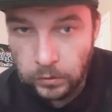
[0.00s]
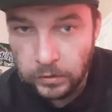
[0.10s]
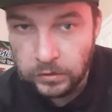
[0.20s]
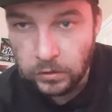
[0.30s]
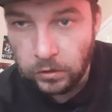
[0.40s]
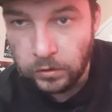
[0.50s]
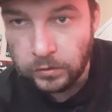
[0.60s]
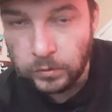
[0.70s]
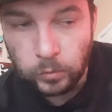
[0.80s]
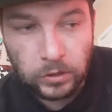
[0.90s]
the
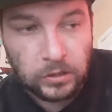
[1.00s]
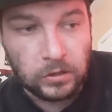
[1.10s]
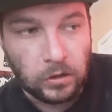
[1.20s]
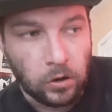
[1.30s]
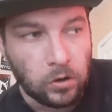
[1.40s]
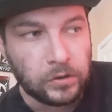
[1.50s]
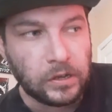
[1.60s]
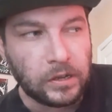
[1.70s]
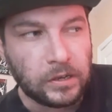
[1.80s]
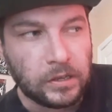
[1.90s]
songs We All
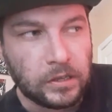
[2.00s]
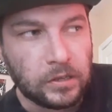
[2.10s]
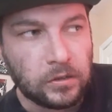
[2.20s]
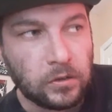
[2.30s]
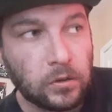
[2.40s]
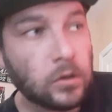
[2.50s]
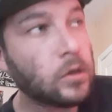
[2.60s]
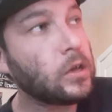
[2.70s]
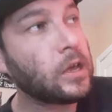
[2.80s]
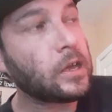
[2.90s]
Gotta Eat
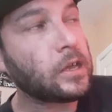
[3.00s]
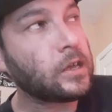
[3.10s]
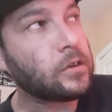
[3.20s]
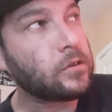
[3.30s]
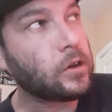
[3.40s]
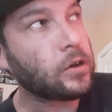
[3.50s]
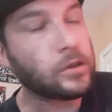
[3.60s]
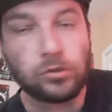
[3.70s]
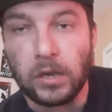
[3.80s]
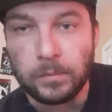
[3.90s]
and
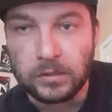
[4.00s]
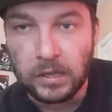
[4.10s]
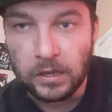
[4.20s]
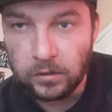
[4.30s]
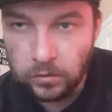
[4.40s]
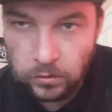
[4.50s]
uh, Trap Attack.